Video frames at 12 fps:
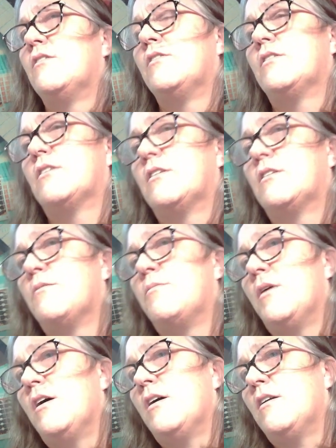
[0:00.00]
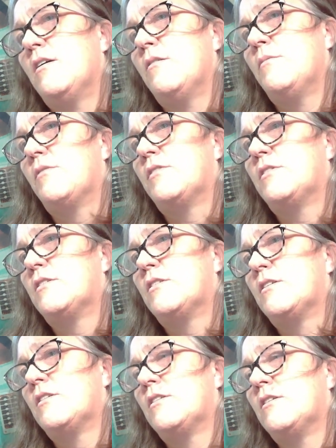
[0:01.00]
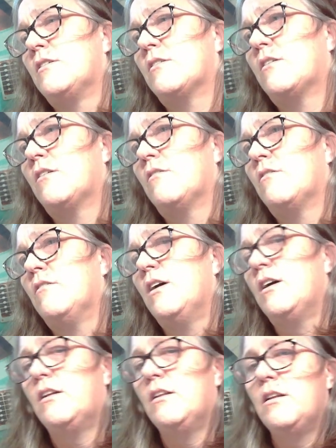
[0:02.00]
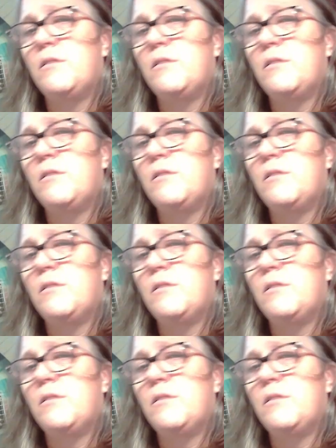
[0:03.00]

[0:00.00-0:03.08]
There's like the bottom, if it's in here correctly.